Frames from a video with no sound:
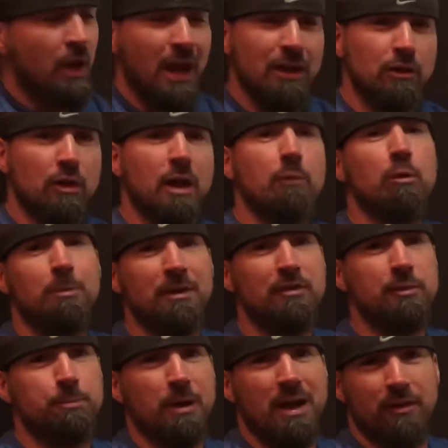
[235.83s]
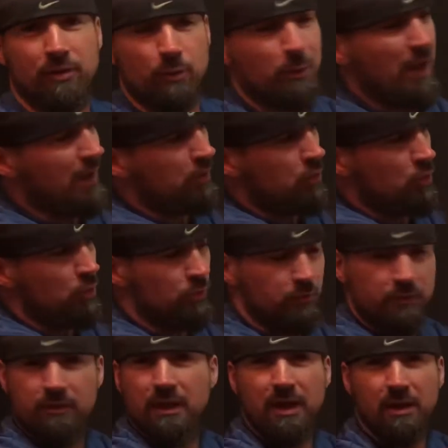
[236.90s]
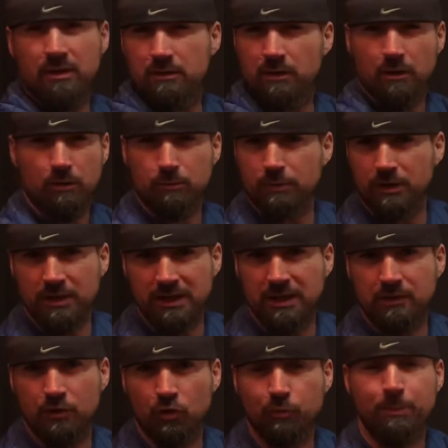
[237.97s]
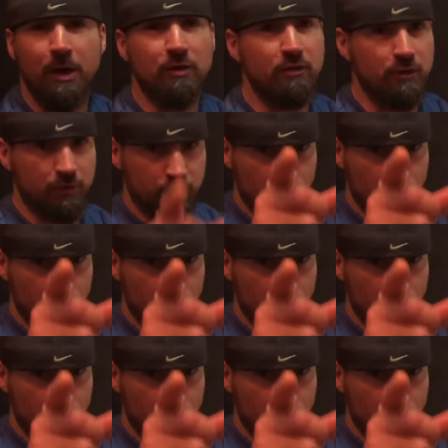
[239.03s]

And you're like, well, Mr. Brett, the raccoons, they don't really eat those bugs either.